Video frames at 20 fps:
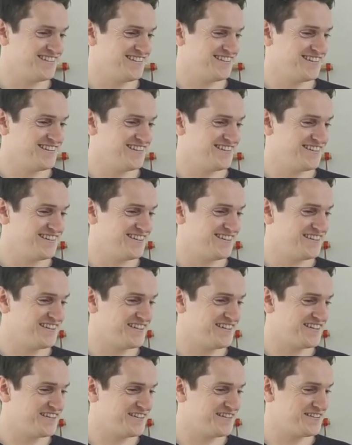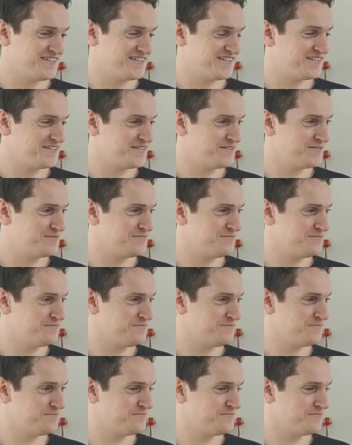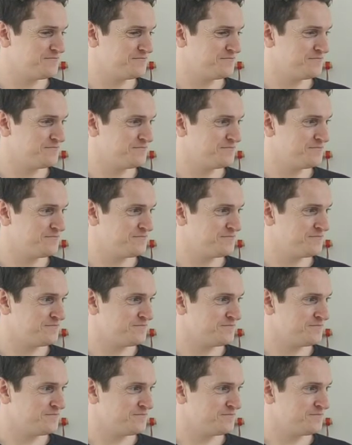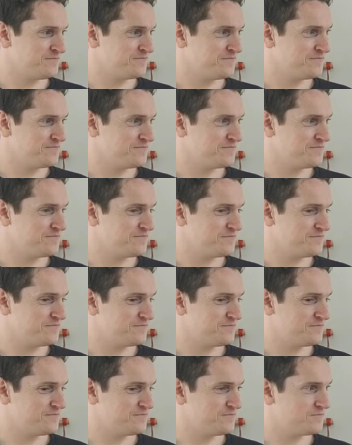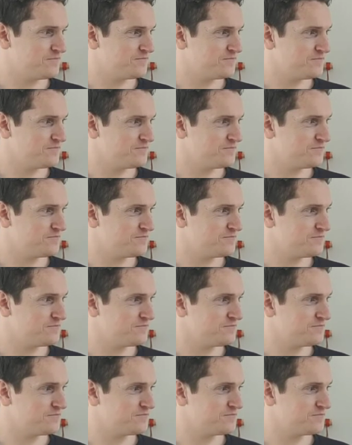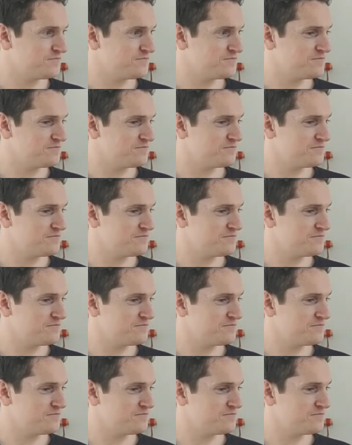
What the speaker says: No words are spoken by the person on screen.